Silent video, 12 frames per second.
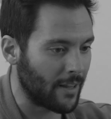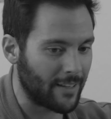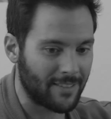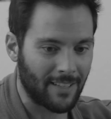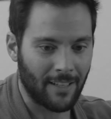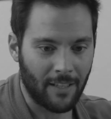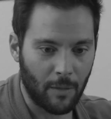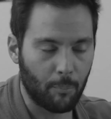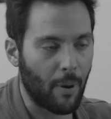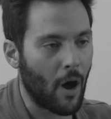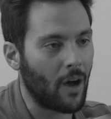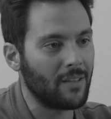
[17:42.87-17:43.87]
like sending
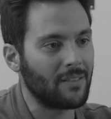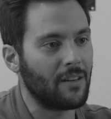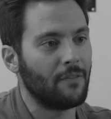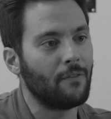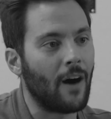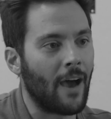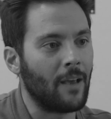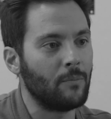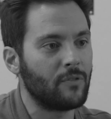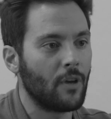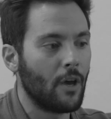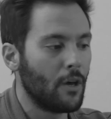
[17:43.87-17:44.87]
positive
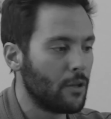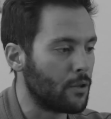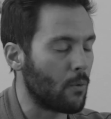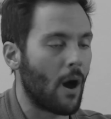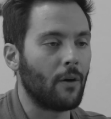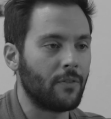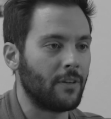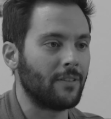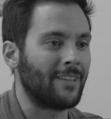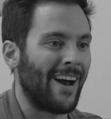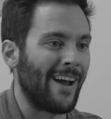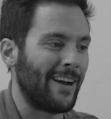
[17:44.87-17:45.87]
vibes throughout the
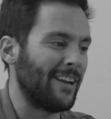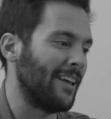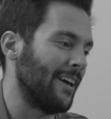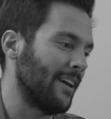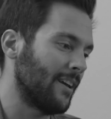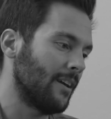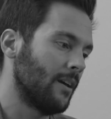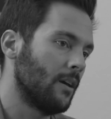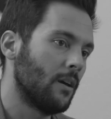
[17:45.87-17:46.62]
entire, like,